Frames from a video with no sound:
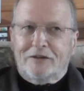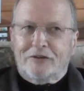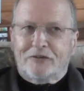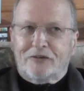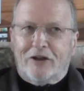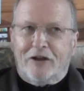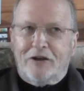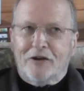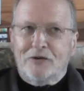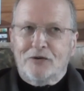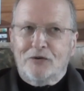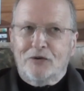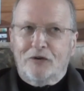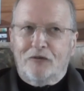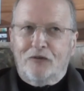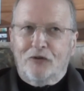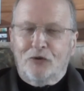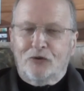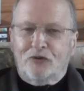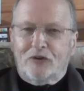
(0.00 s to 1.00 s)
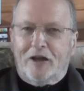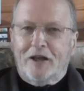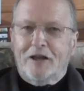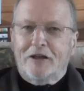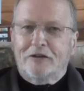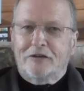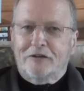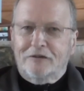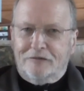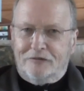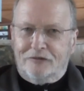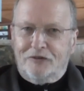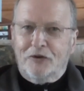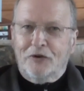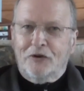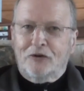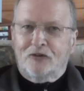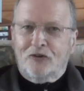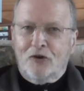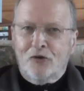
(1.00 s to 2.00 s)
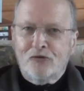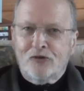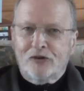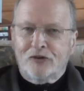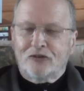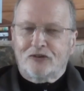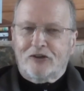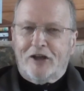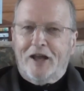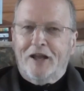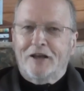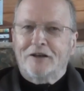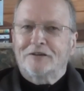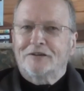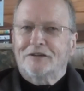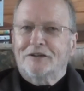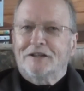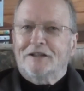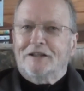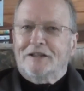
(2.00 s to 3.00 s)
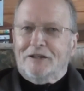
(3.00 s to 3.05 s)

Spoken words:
so if you say doing 210